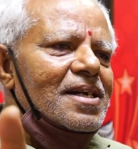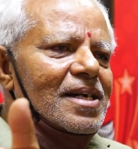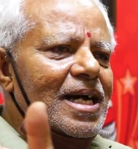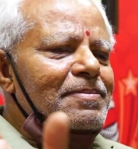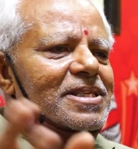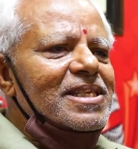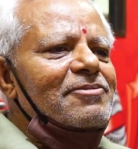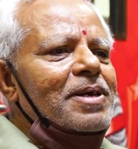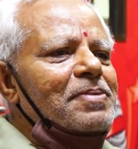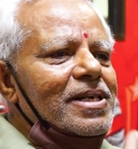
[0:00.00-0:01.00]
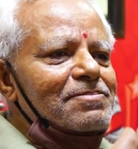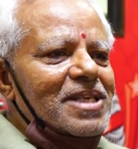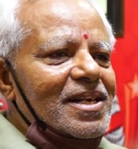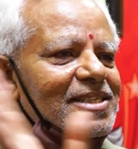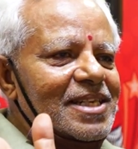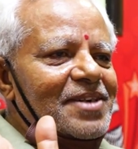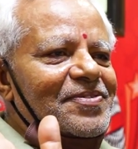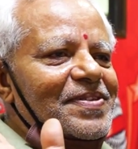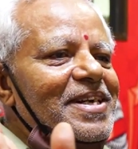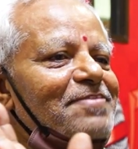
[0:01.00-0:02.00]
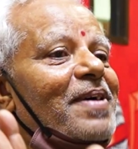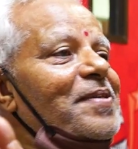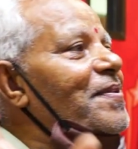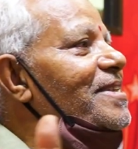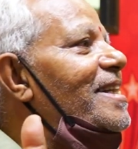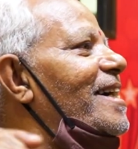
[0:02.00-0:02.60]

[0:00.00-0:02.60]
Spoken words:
I become the Raja of my own.